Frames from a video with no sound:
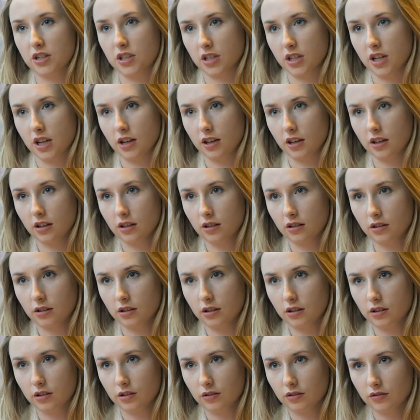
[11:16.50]
because the
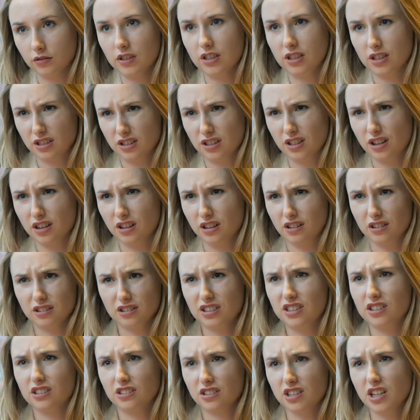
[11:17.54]
narcissist has already
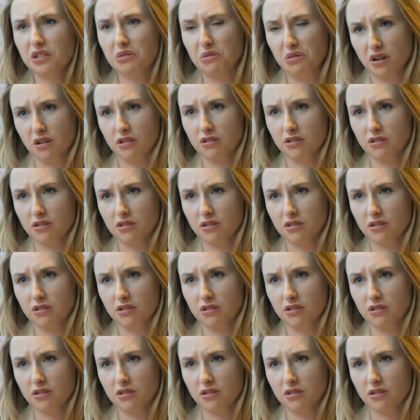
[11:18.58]
infected them